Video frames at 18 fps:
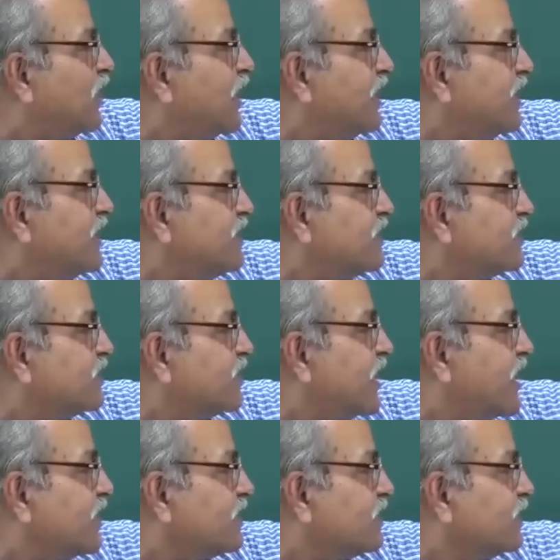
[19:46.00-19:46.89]
mind
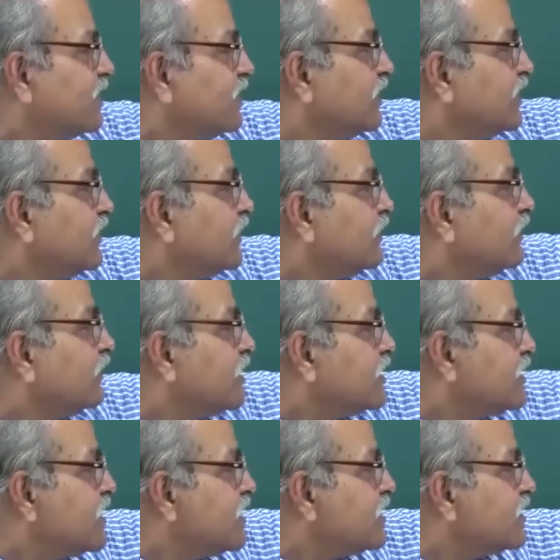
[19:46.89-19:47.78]
that
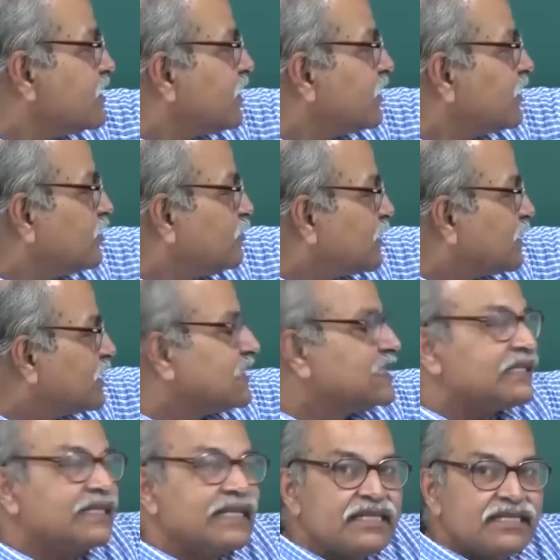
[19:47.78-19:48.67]
this is a
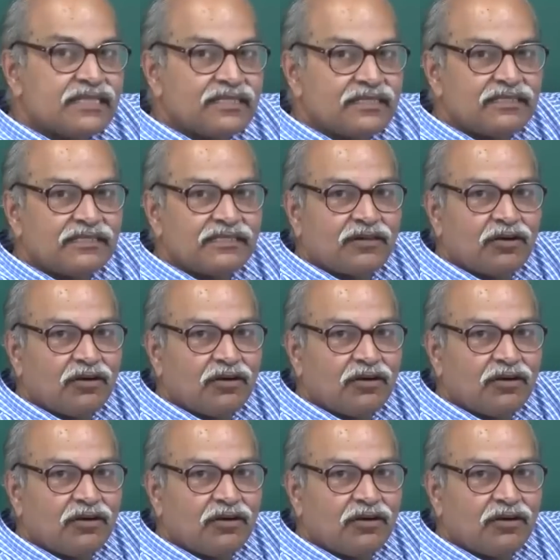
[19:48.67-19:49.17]
representation